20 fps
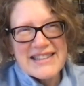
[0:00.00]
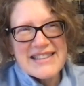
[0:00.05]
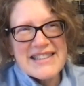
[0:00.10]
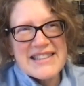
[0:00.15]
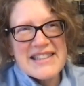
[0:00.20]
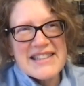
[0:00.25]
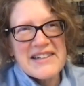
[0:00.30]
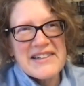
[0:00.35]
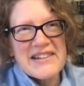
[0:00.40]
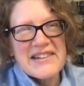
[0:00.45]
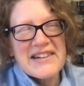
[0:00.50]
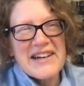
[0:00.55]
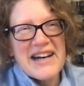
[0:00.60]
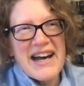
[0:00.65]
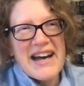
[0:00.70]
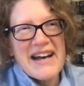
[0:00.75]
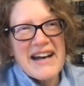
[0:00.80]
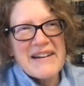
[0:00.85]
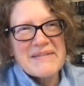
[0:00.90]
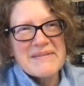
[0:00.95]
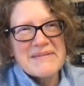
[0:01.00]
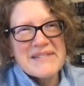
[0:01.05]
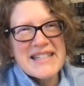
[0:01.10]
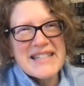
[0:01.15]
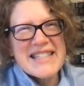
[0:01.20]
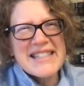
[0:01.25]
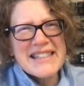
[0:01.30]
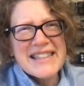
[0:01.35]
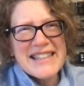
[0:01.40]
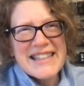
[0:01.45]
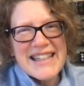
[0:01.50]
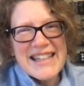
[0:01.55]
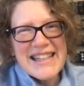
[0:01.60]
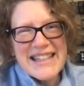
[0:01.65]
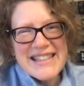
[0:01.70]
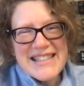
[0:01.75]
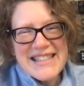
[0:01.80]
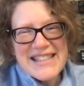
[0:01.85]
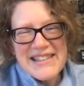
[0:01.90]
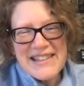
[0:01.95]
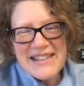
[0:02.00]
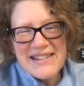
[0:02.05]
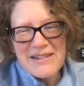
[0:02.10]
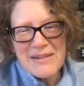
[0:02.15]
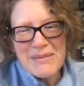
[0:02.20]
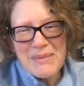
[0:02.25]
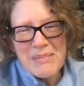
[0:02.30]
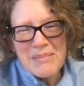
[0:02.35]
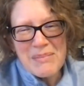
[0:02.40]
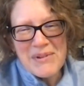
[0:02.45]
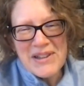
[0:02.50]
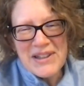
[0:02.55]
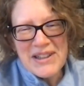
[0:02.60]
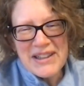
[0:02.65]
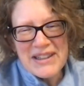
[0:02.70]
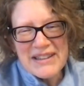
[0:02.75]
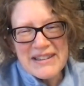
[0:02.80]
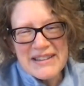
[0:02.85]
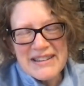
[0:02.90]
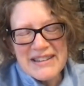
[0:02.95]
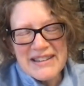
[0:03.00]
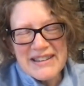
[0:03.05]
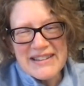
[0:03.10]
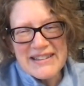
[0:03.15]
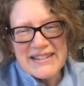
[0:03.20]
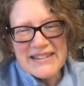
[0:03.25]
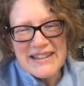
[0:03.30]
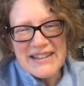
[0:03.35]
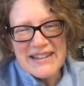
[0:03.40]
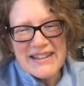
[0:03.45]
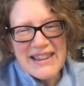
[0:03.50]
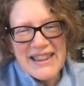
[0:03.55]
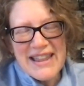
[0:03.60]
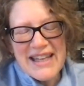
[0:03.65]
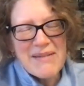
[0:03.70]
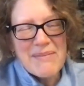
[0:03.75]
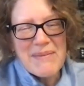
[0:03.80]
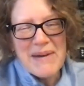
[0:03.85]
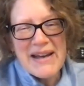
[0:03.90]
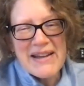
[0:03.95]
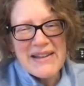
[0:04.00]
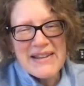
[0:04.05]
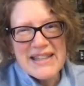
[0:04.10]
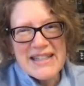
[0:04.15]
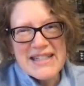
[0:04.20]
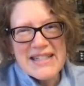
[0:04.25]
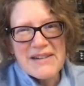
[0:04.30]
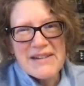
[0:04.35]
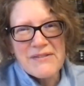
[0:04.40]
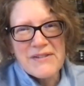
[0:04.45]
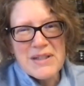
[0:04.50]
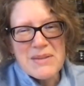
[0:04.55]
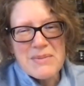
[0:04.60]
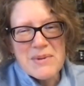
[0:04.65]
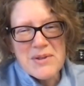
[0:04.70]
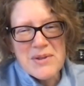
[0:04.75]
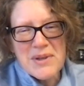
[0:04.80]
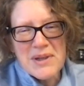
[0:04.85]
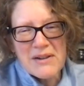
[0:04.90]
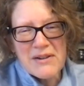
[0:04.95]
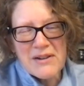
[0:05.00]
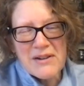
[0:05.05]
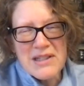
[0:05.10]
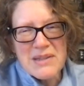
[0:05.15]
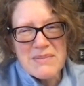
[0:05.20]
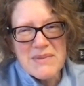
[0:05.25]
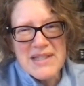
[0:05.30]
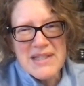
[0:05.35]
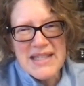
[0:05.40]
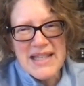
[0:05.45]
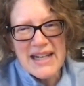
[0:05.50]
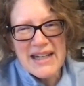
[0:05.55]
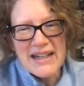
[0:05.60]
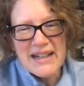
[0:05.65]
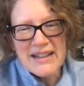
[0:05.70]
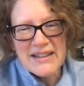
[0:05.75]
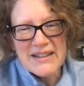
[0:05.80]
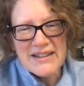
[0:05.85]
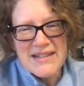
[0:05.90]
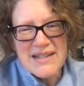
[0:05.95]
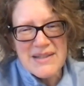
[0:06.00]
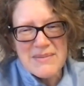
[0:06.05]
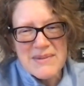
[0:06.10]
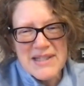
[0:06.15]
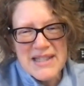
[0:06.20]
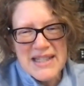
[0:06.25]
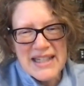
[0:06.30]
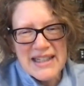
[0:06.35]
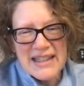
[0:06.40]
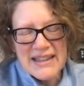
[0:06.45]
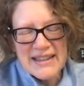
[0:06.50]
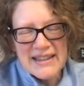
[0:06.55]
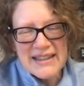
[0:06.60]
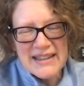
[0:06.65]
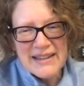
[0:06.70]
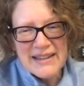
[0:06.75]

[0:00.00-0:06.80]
So, is there anything else you can remember or think about the difference between Christmas there and Christmas here?